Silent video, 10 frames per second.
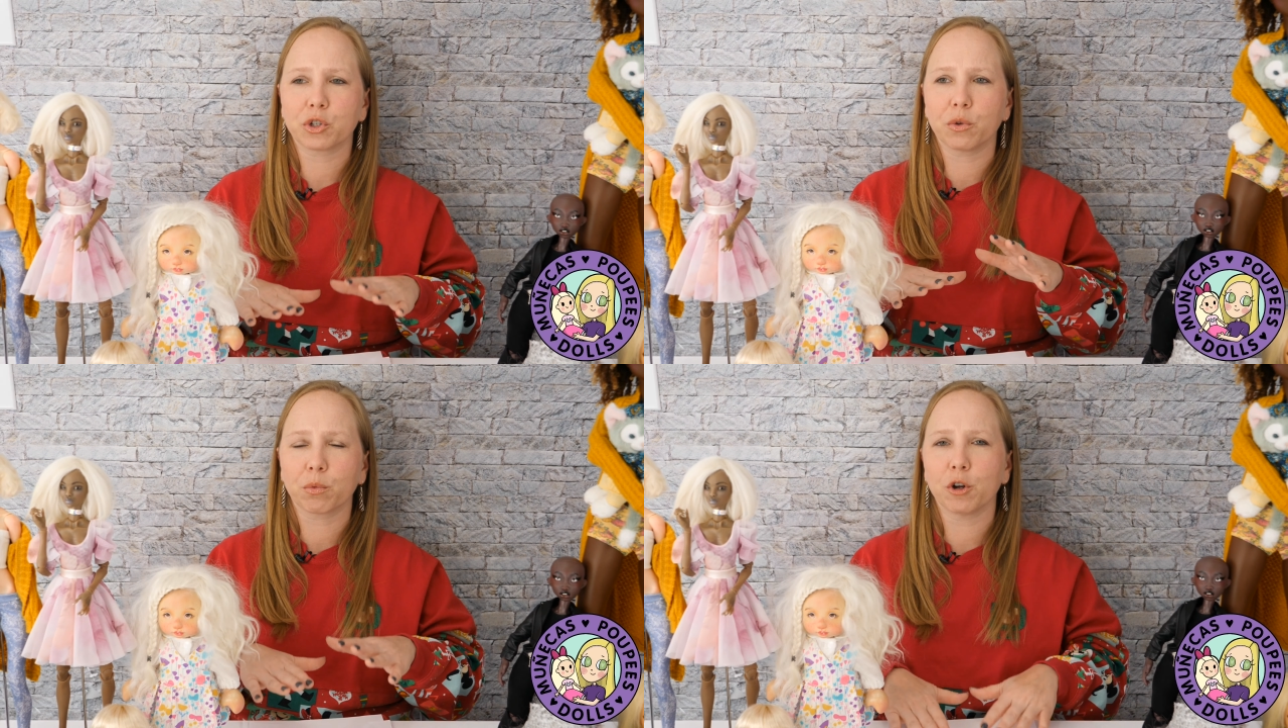
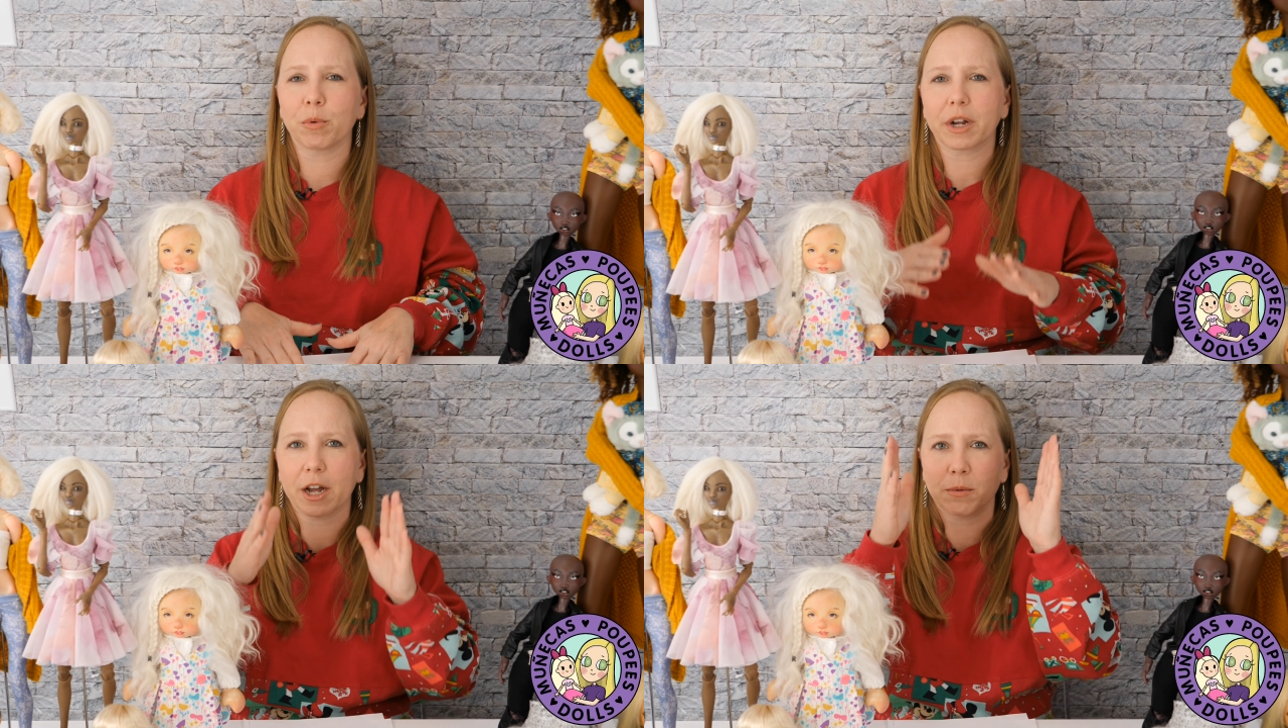So the
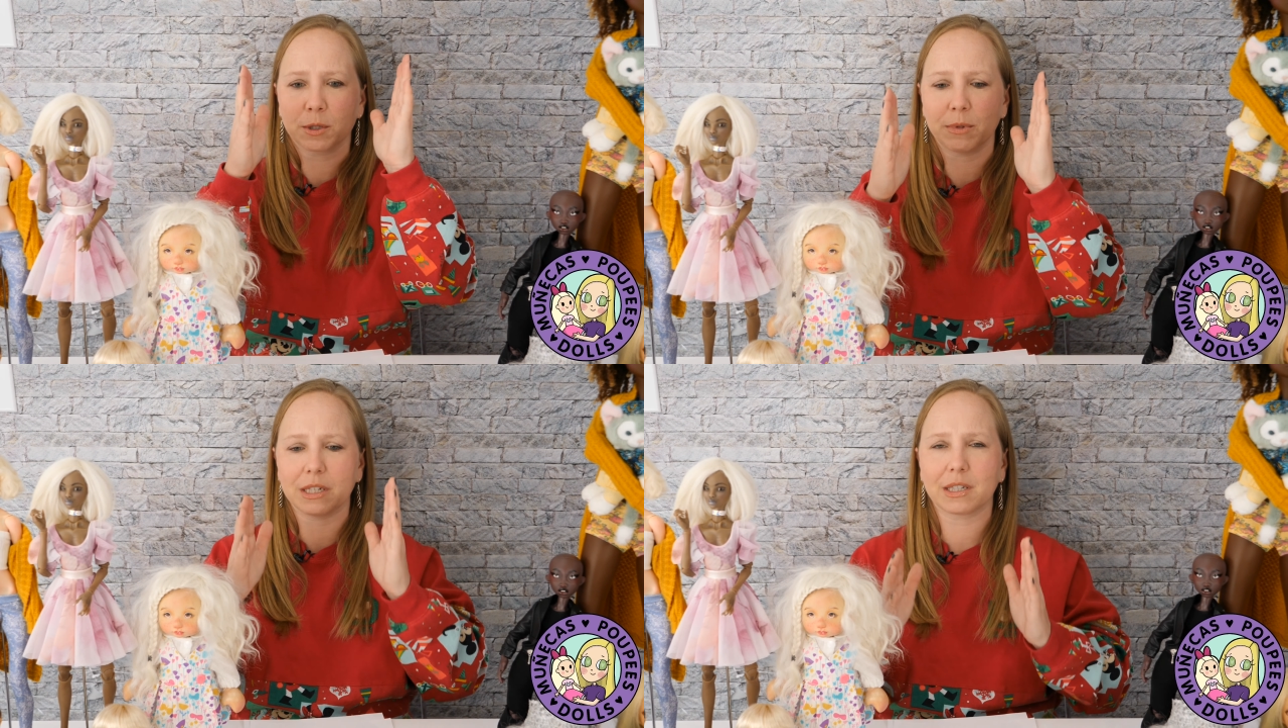rubric
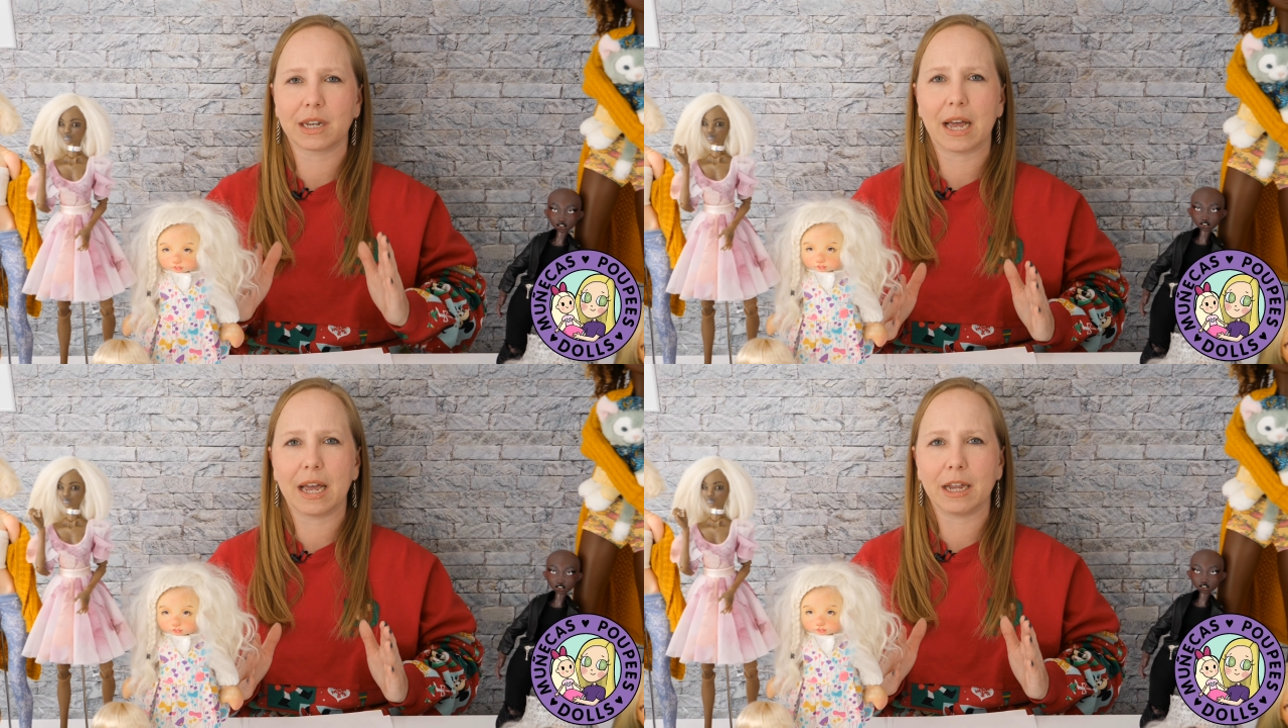helps me
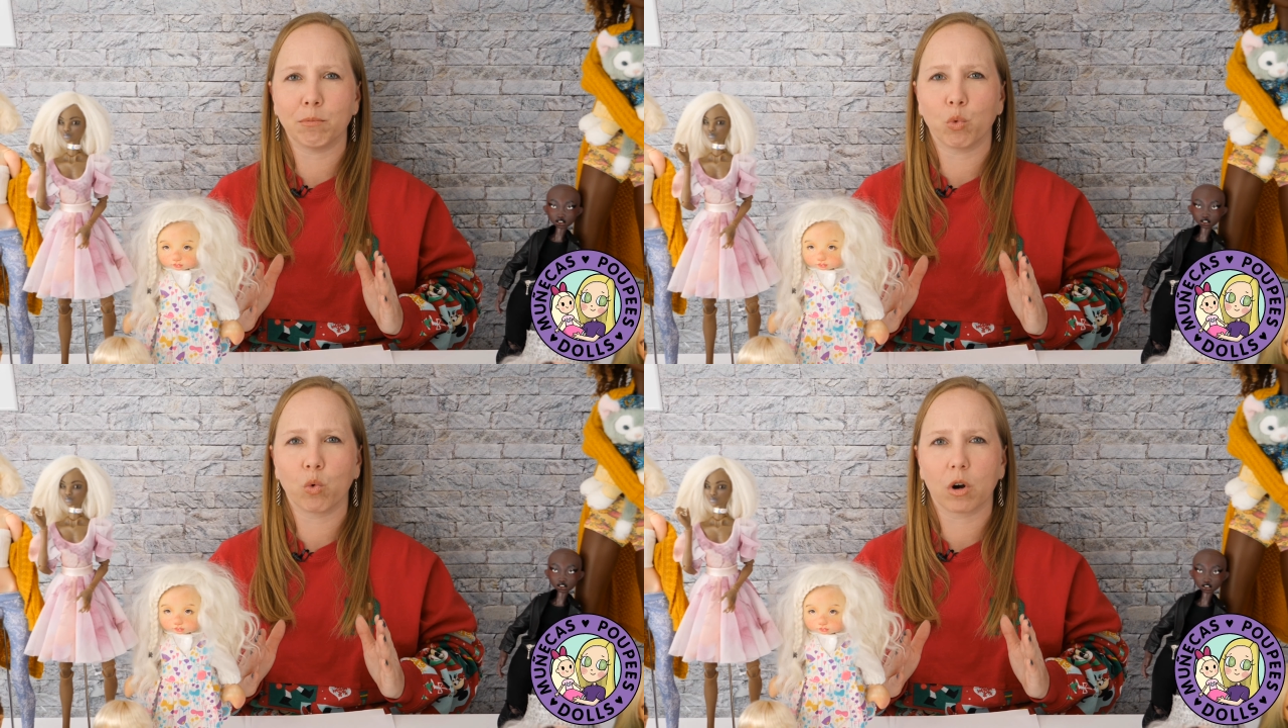stay
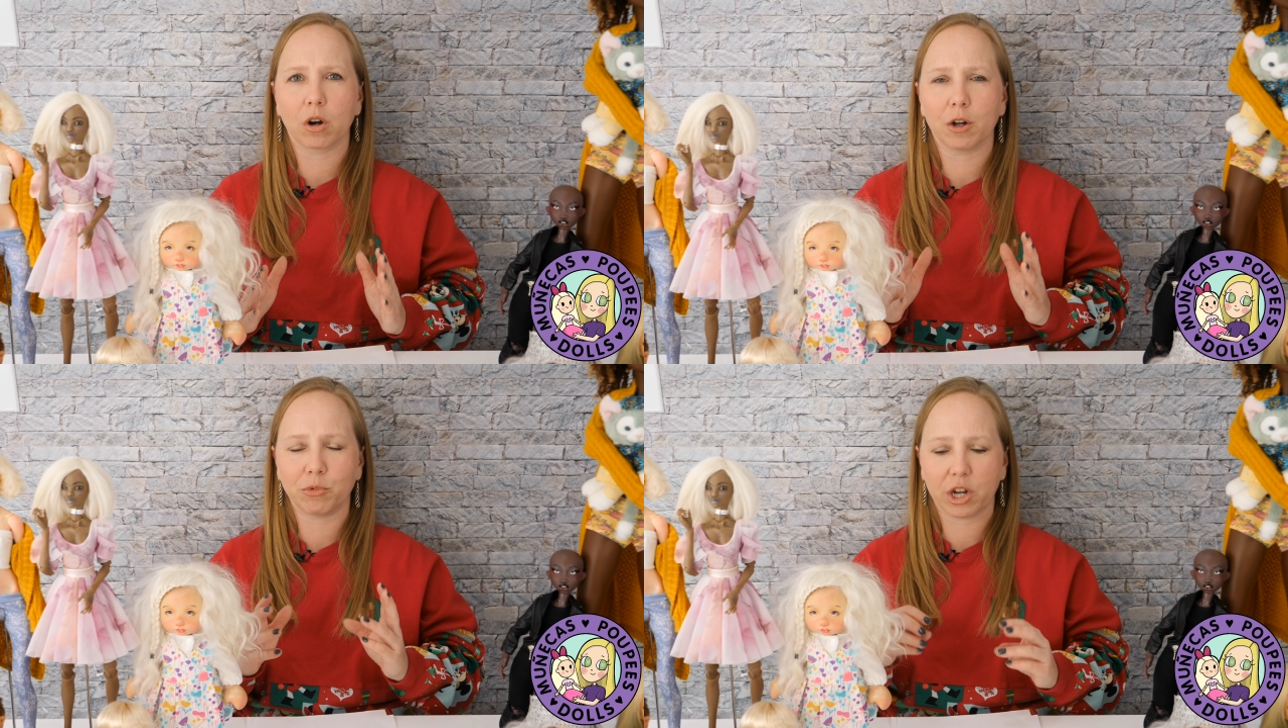
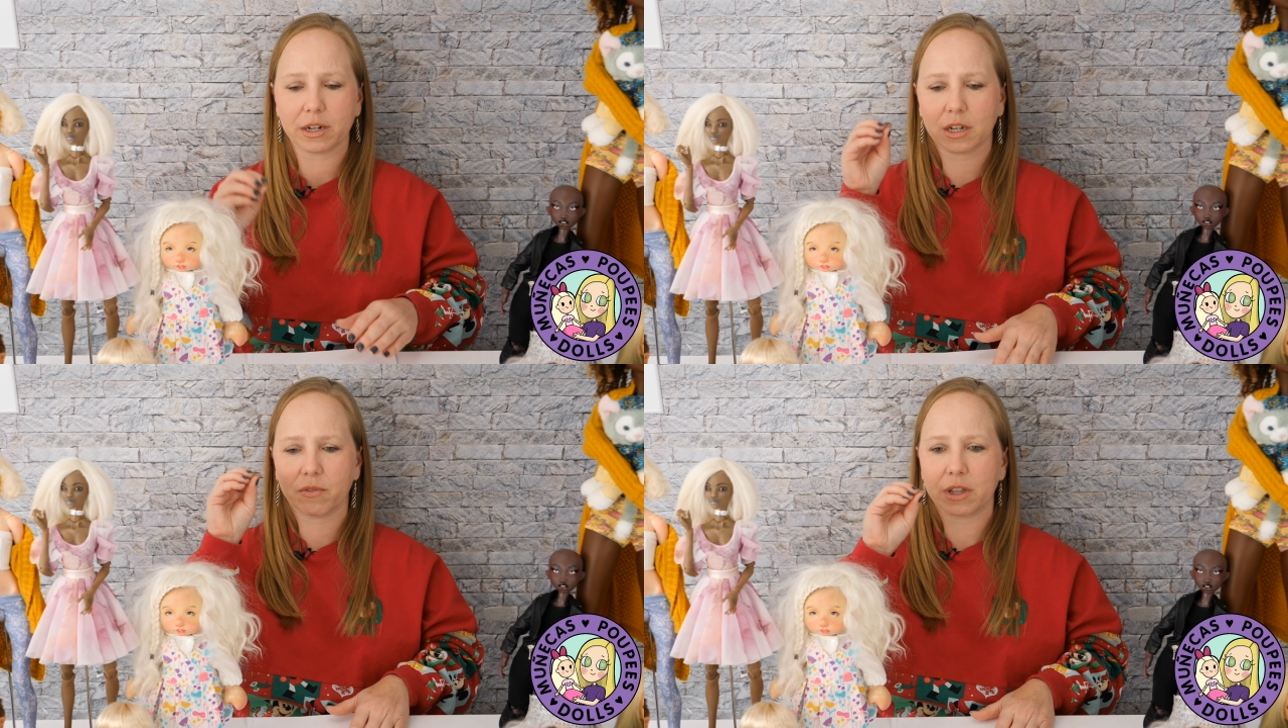more
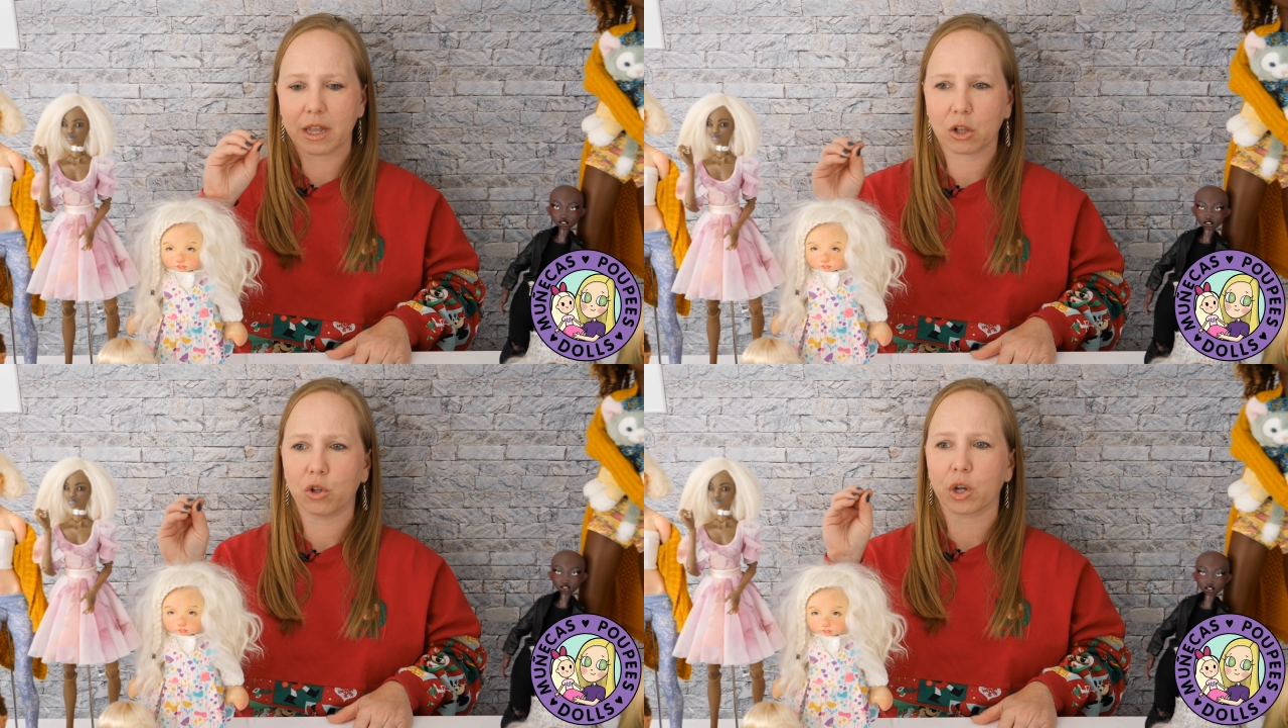objective and like,